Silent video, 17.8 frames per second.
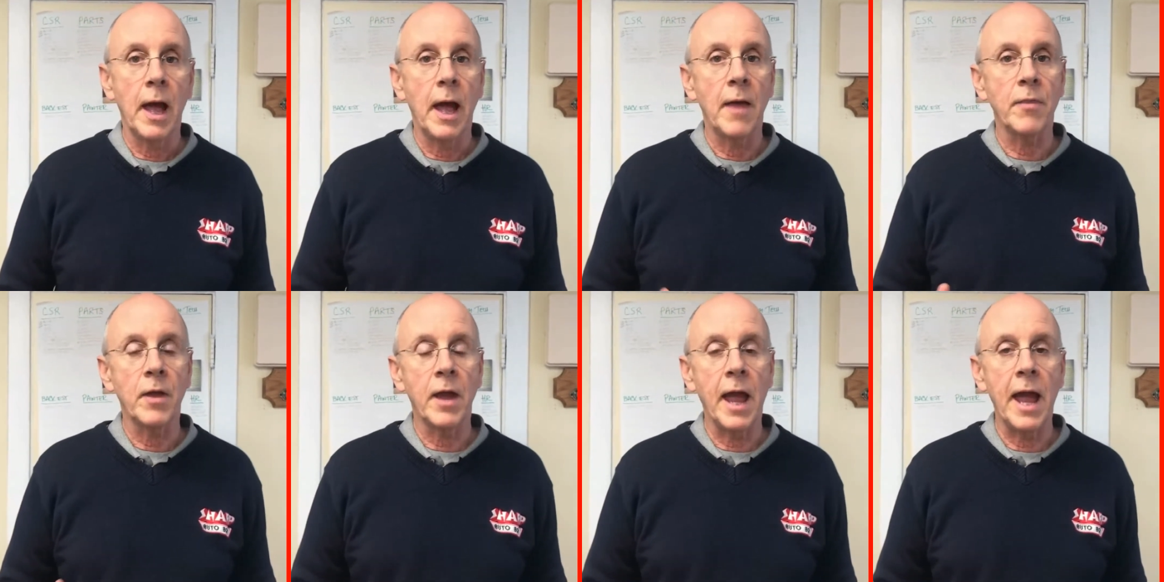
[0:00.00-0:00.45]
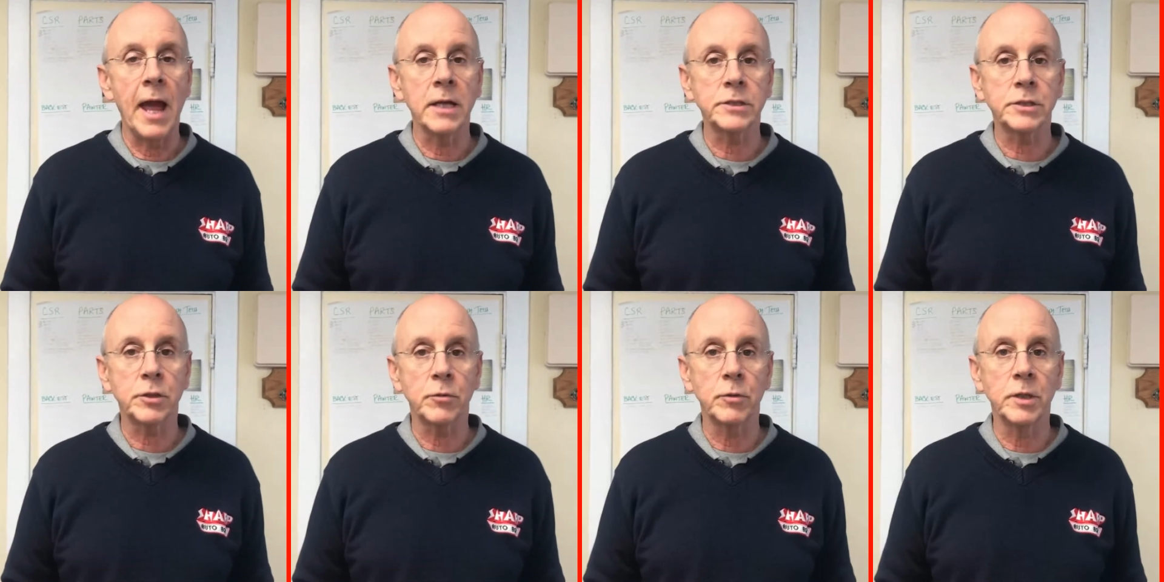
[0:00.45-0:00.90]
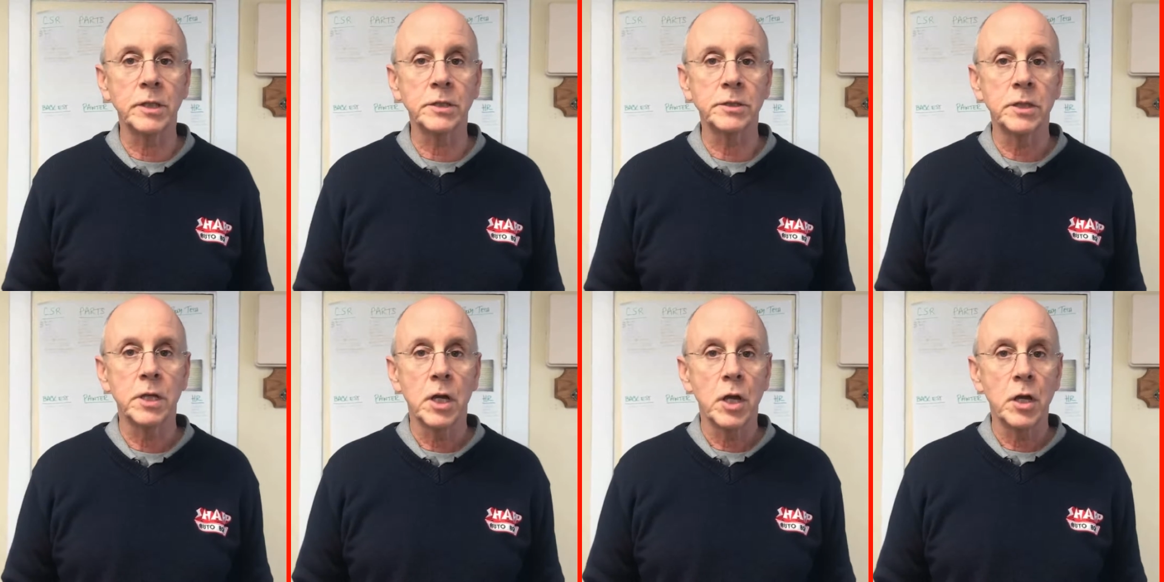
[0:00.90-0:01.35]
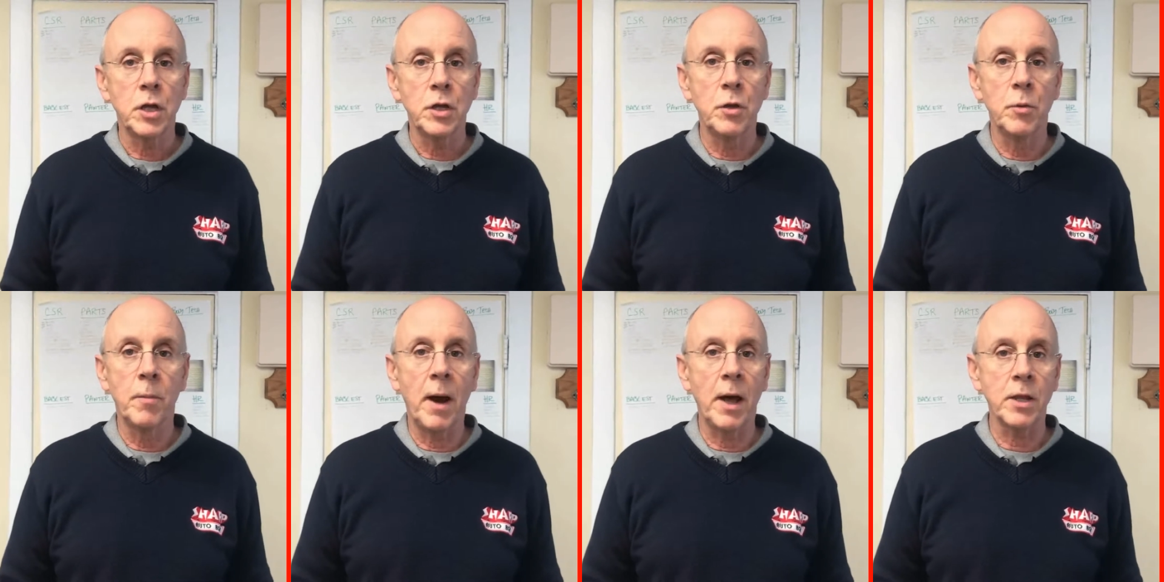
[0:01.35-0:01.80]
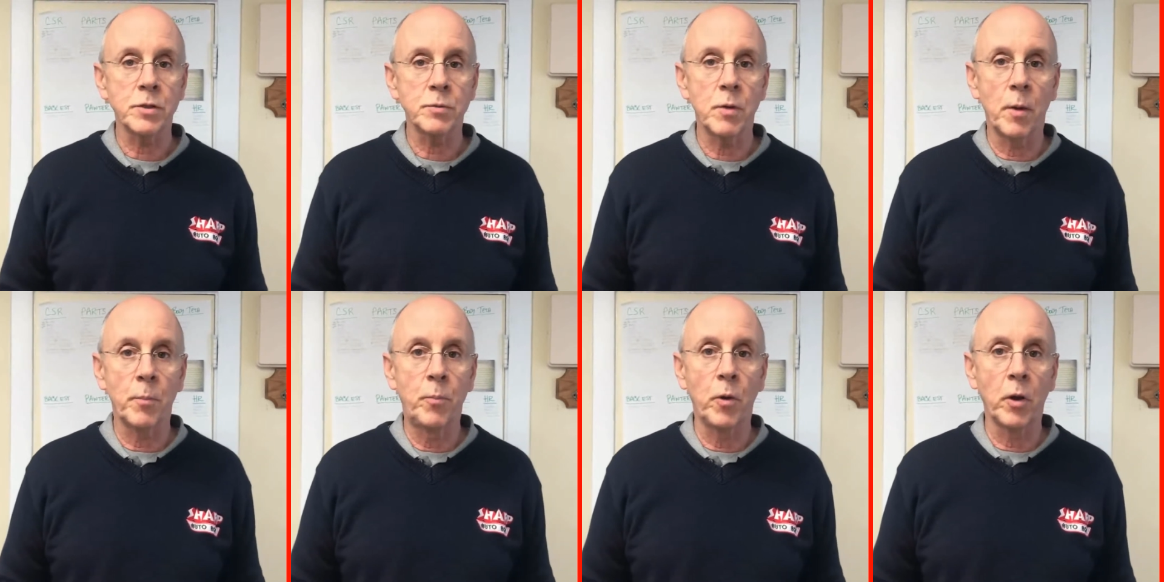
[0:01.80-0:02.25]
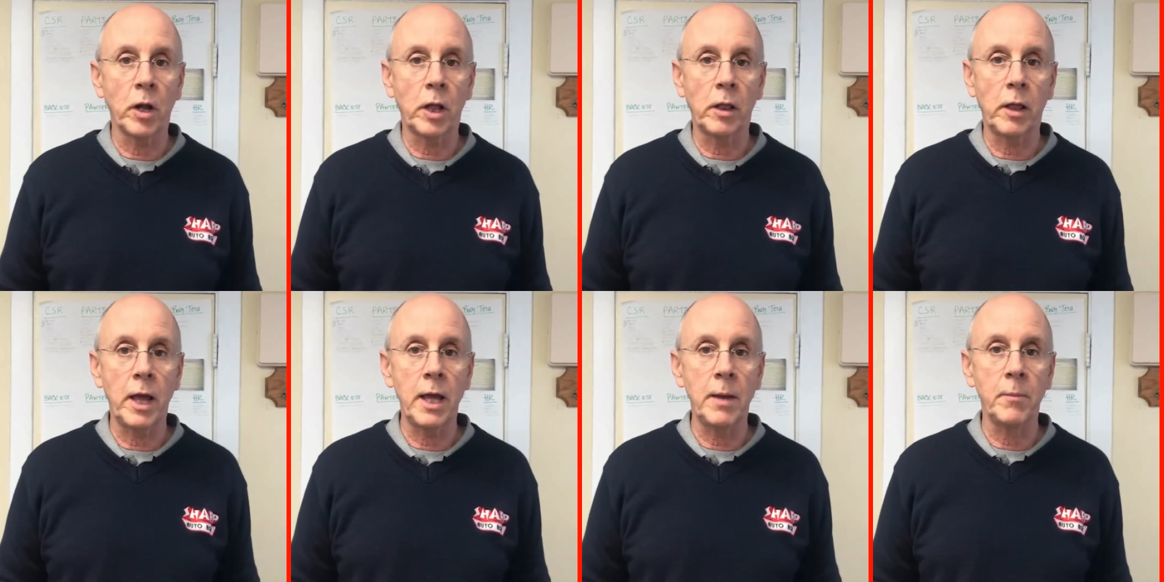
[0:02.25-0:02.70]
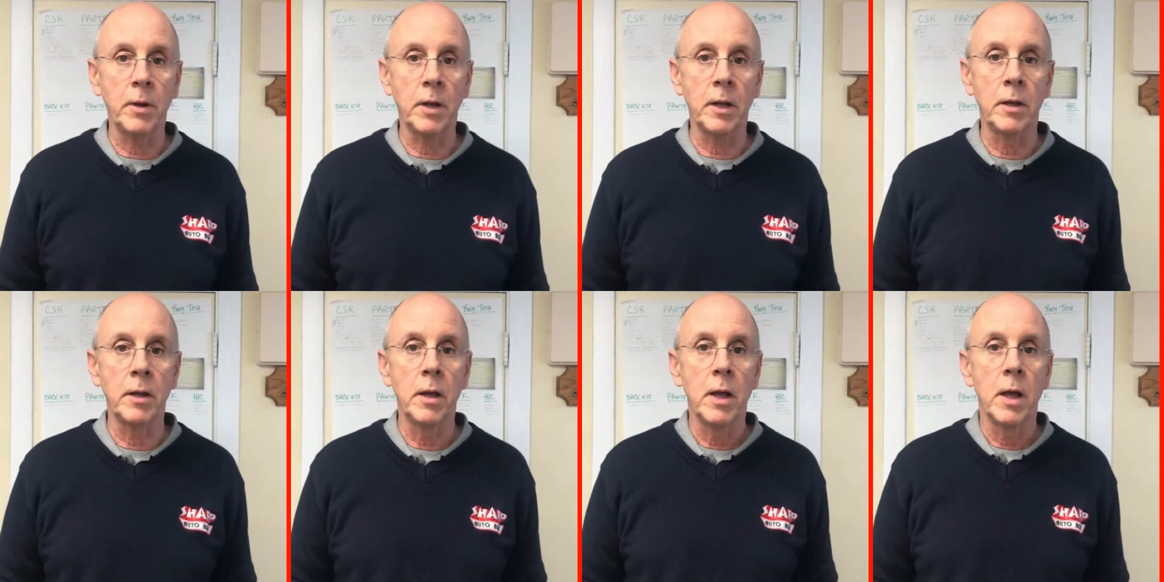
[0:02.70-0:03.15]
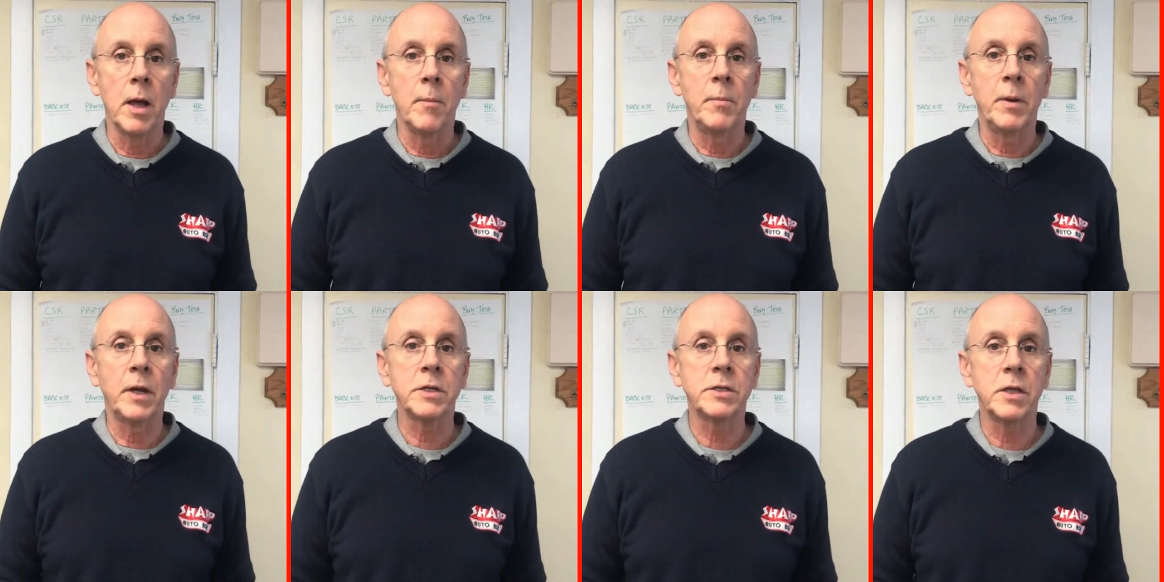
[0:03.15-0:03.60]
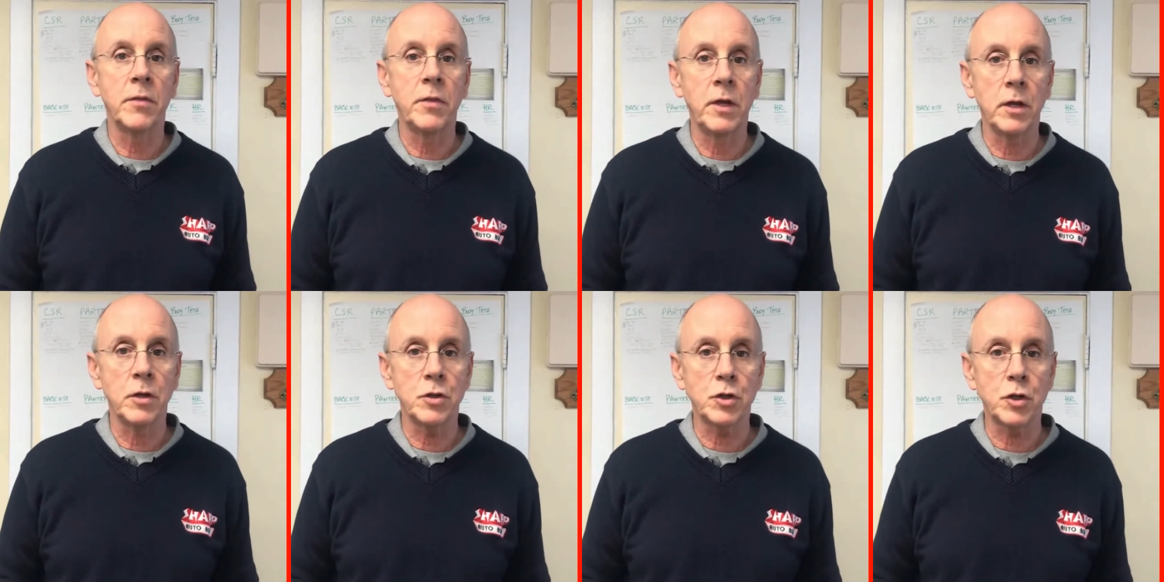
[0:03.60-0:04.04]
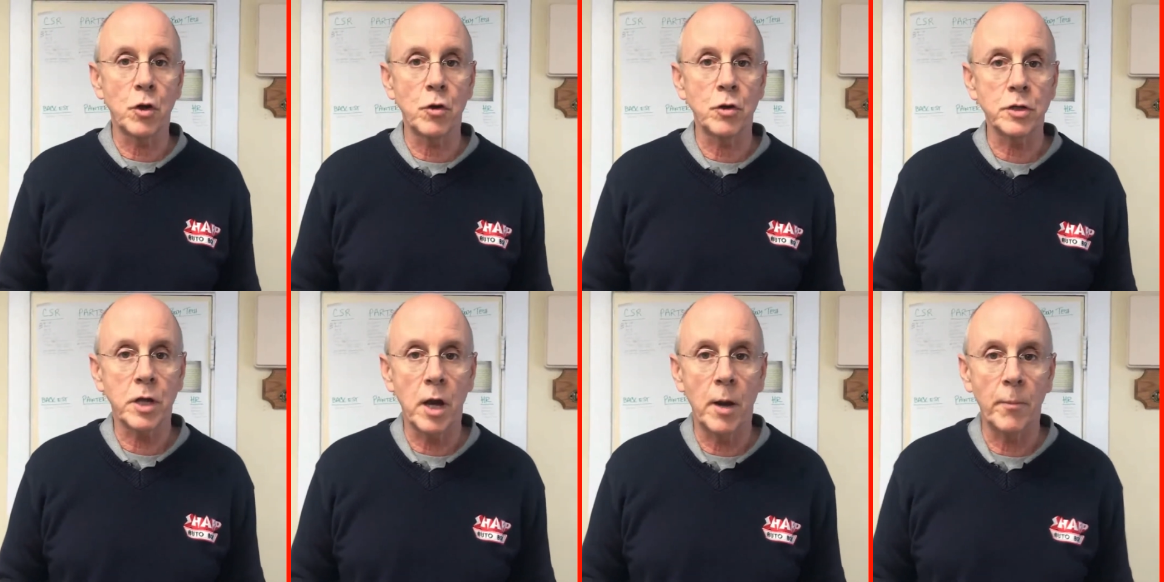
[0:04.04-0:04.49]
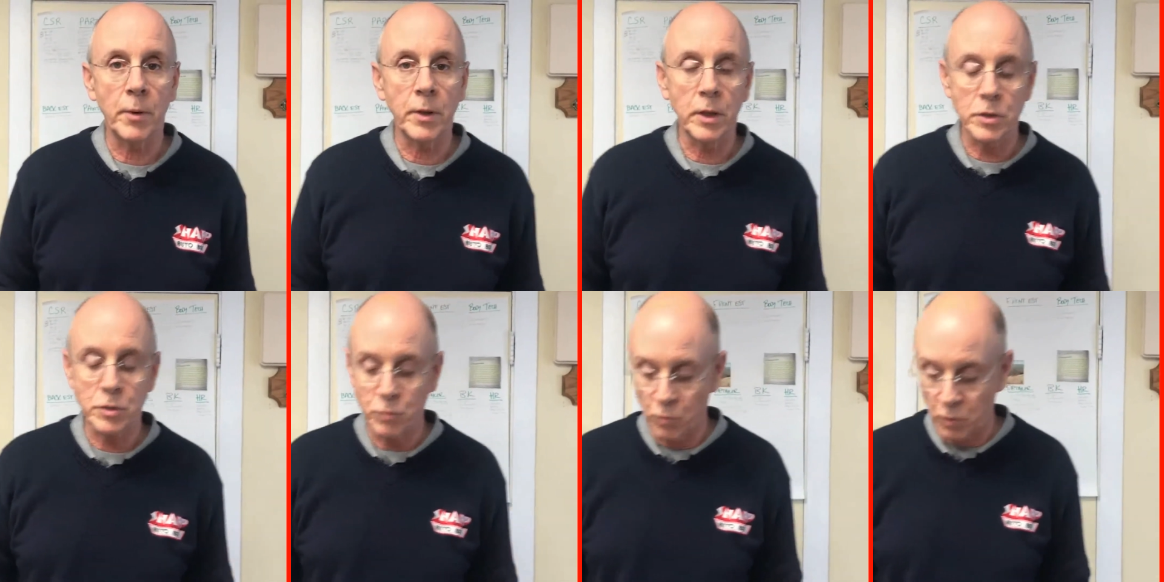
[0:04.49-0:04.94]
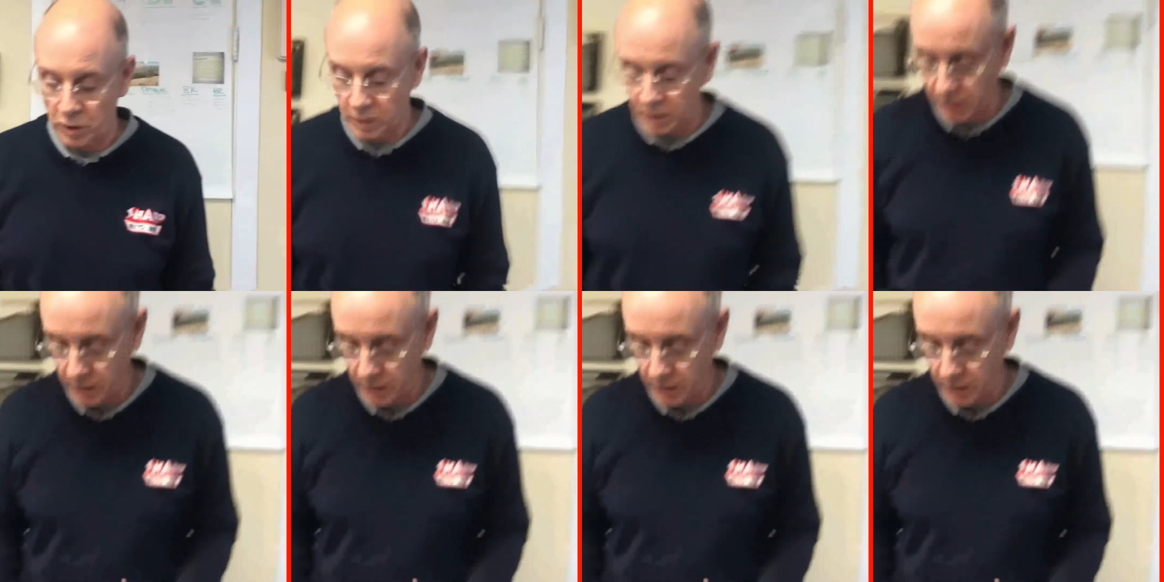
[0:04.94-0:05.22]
And the answer is, you might as well put a claim in because to the insurance company, it's one